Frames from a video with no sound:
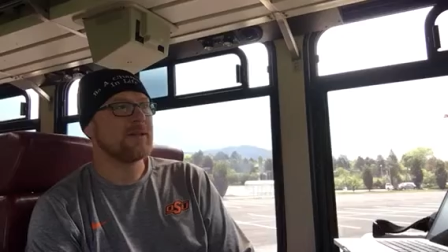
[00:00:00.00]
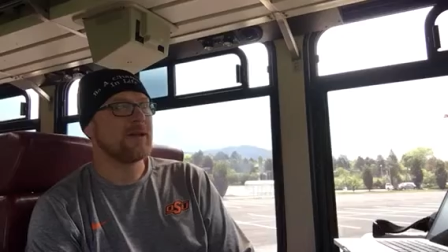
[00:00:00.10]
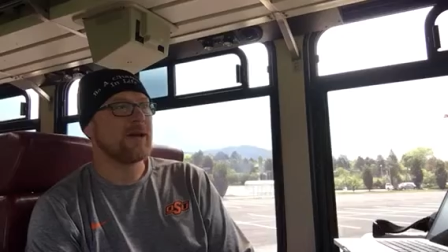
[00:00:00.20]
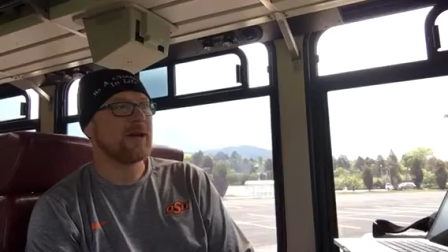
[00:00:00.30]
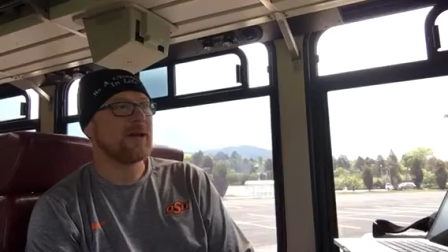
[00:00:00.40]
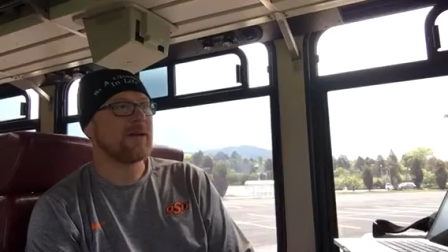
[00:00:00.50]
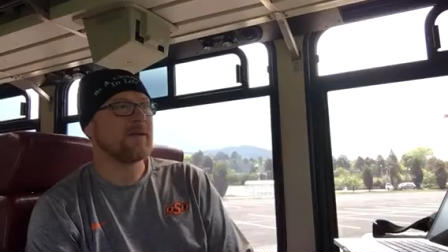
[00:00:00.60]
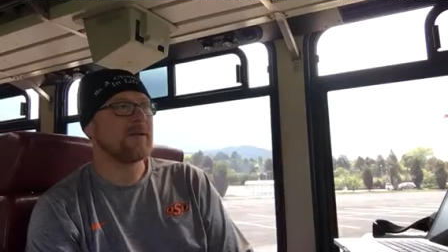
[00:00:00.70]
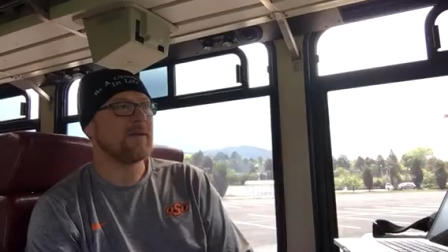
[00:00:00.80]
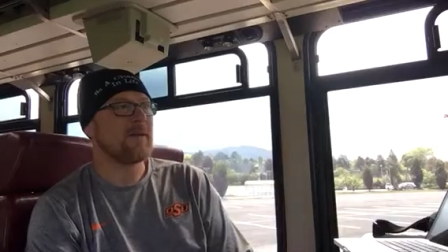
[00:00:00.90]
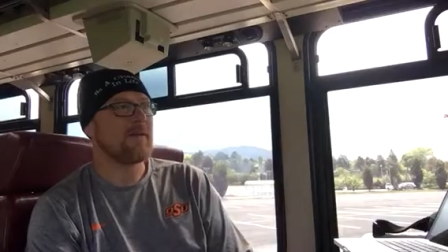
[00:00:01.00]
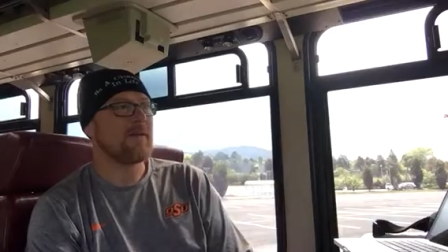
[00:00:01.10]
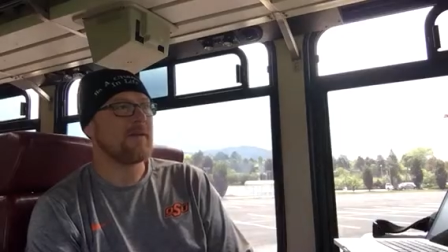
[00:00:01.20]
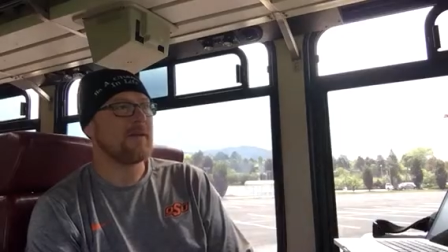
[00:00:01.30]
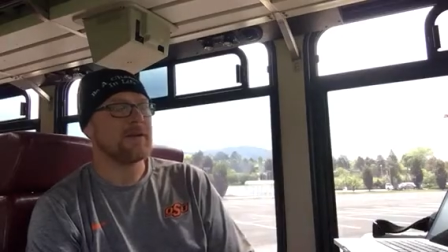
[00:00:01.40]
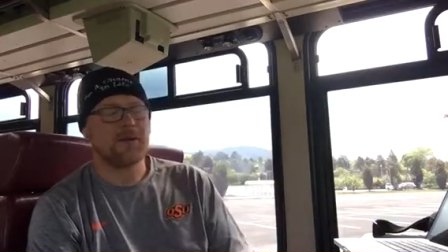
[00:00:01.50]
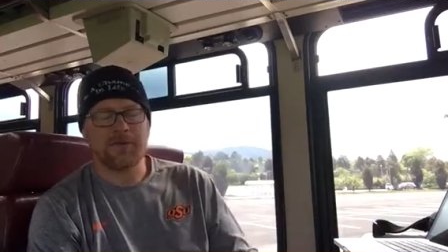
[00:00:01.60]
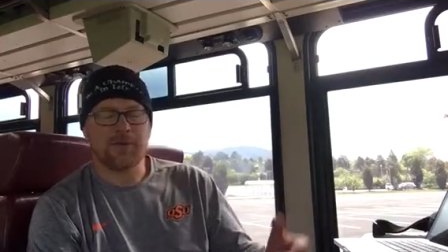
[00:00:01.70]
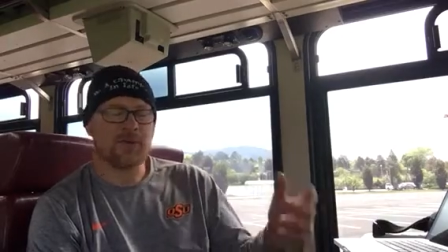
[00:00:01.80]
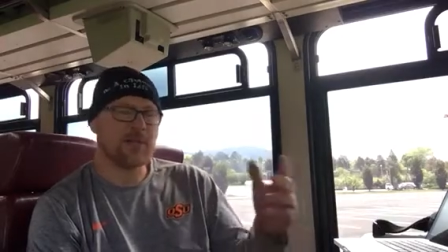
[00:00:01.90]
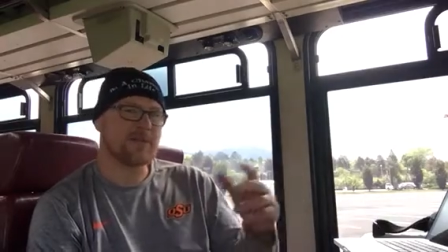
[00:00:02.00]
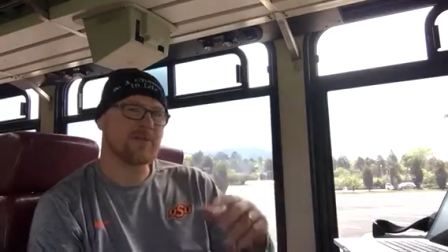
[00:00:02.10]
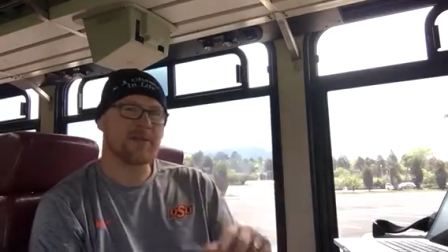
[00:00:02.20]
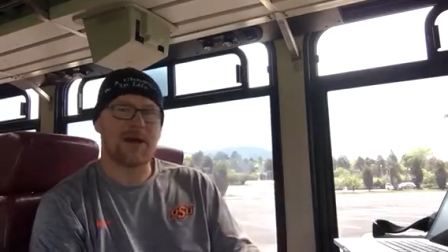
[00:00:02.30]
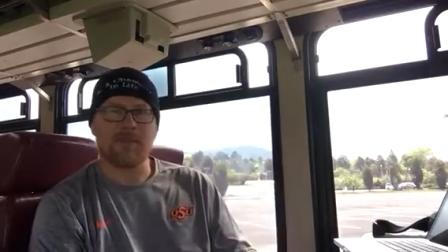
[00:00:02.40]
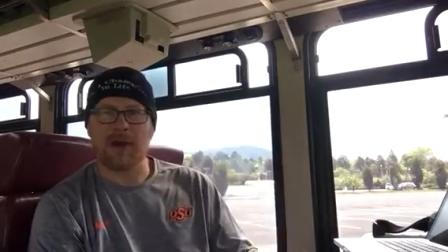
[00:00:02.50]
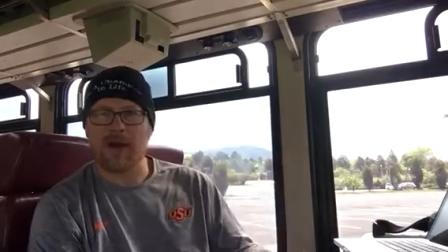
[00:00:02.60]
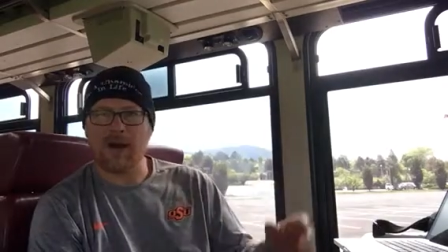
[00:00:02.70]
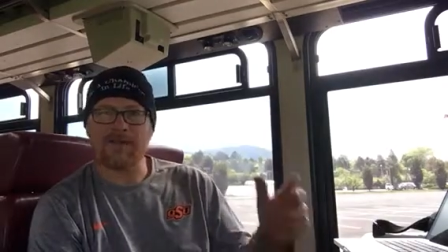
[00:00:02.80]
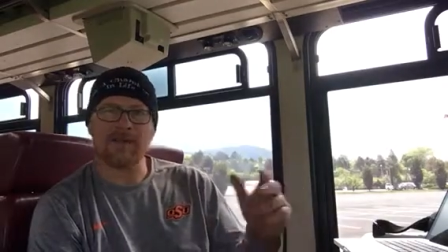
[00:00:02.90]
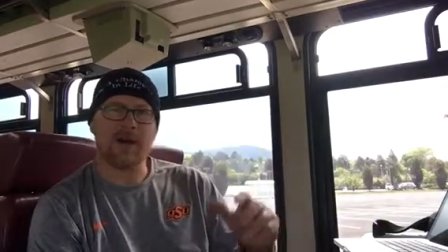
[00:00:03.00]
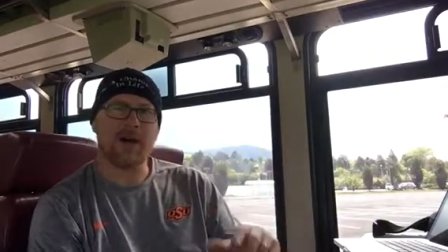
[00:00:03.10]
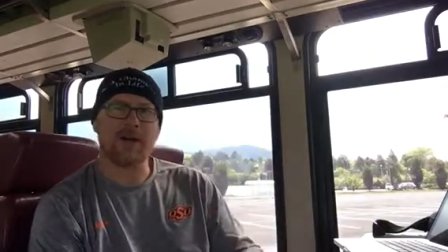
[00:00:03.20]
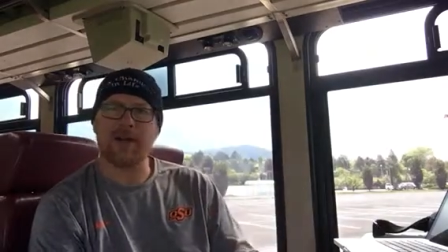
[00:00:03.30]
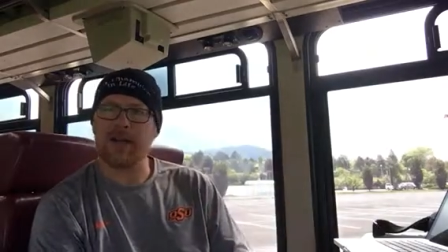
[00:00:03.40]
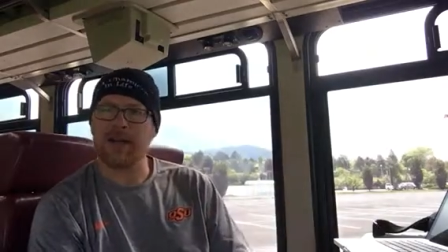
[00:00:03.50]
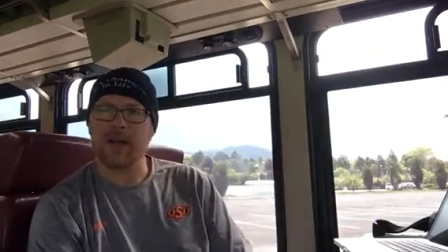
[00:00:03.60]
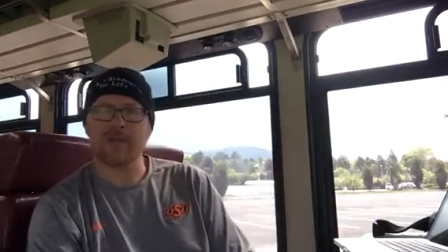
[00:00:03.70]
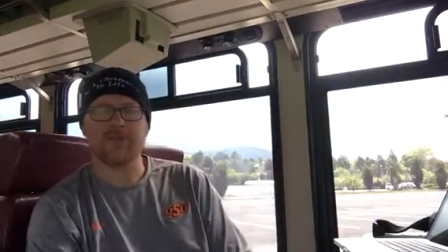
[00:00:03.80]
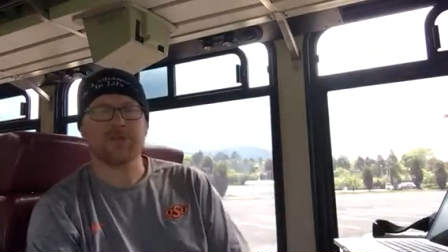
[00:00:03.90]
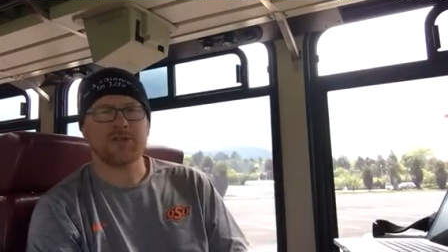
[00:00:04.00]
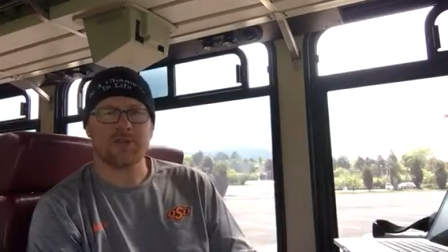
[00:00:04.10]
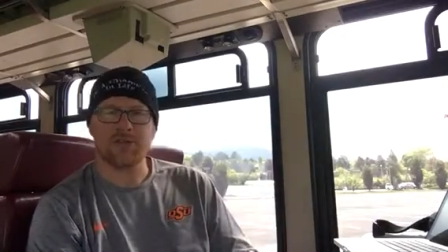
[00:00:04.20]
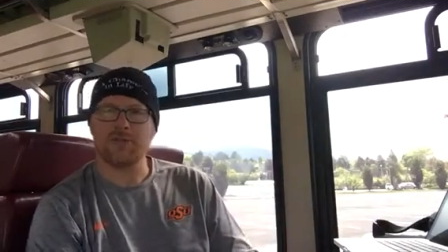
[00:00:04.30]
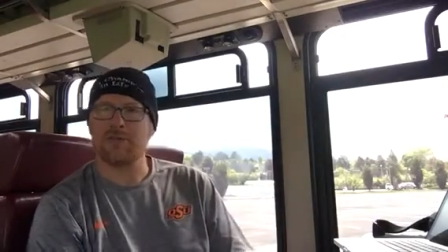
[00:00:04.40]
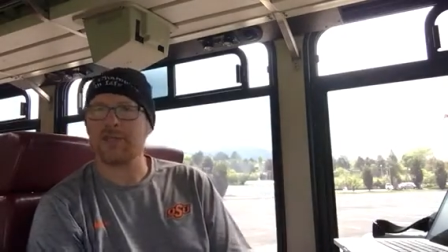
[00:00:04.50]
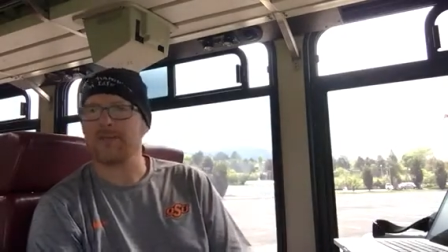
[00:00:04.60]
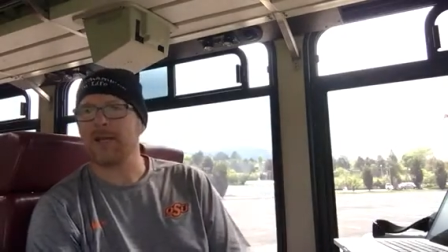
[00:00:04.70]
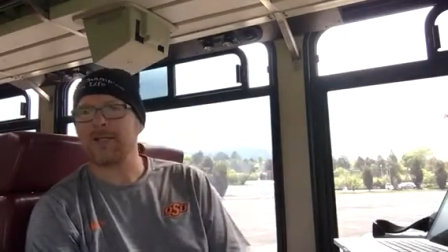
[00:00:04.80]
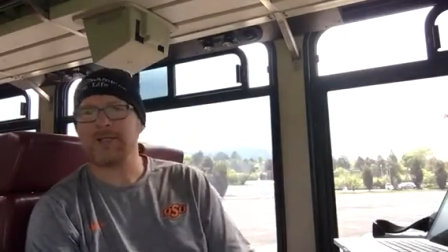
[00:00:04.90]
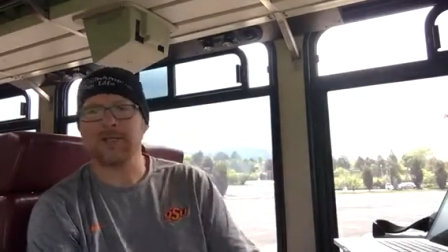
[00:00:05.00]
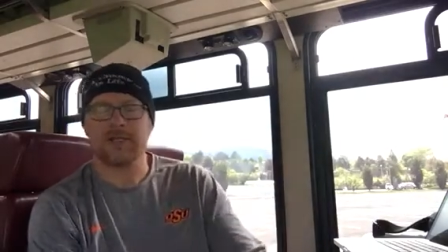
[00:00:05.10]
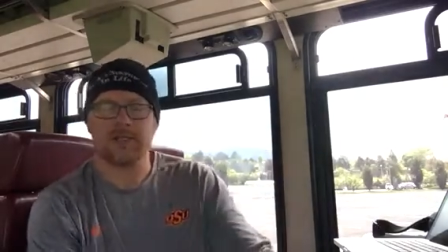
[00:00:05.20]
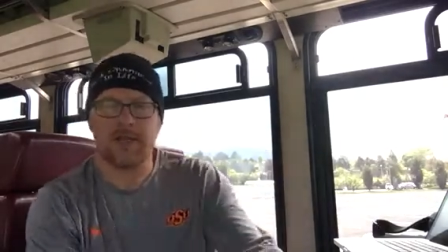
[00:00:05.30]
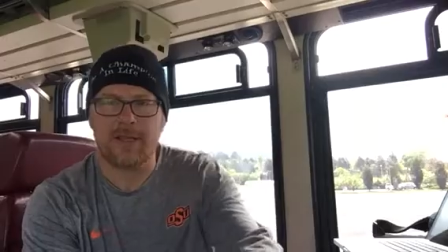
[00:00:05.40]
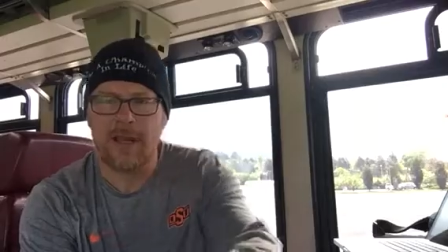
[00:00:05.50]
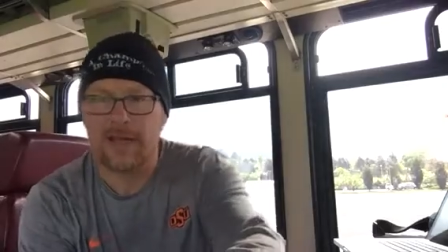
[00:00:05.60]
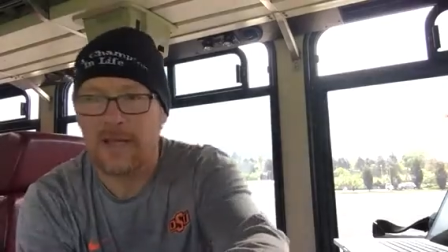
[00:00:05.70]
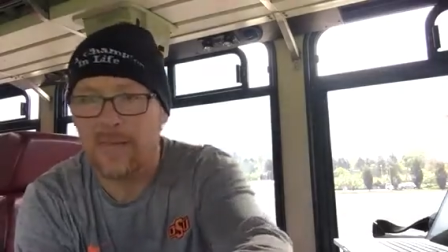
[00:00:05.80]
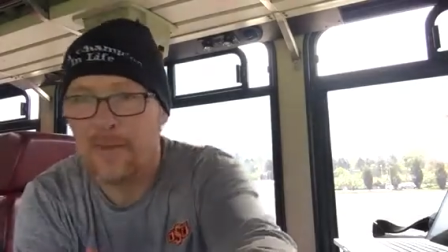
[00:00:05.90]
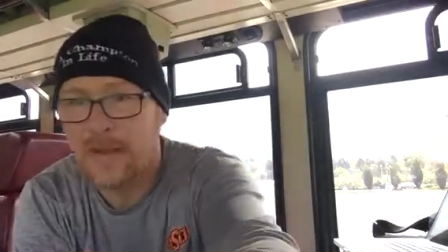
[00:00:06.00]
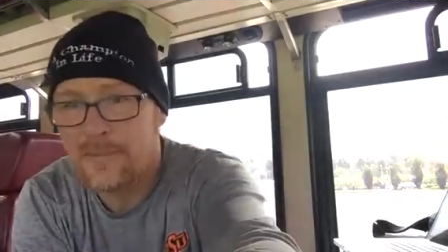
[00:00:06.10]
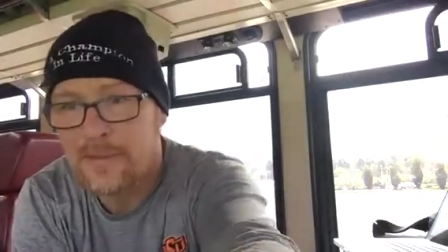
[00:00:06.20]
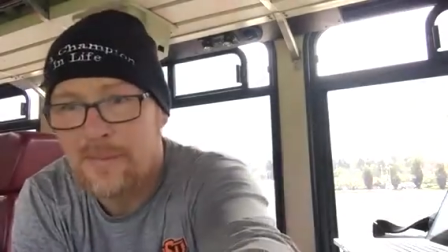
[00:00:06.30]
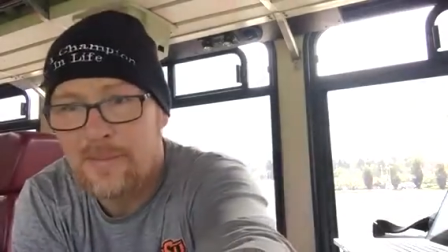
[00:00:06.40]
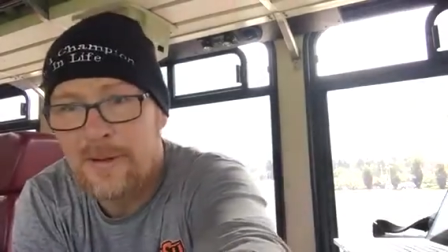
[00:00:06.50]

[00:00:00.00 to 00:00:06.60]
You know, a few kids have stopped by off and on and asked for shirts and wristbands and things like that and came by to meet me.